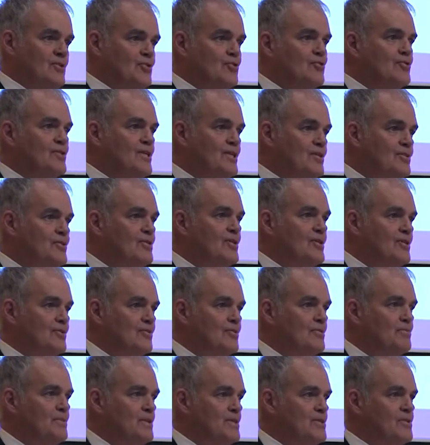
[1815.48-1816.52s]
you're teaching in
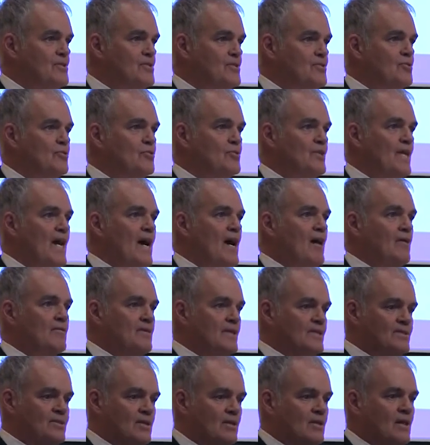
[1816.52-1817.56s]
your business school now,
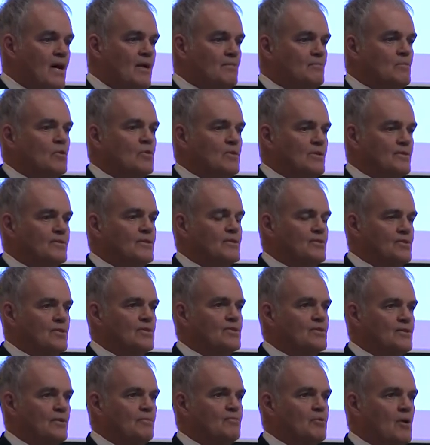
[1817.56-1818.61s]
it's a lot more than
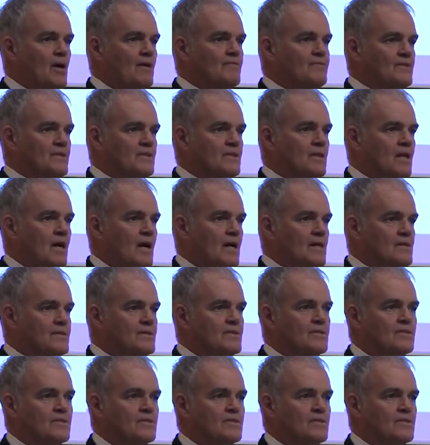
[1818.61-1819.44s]
just the profit and loss.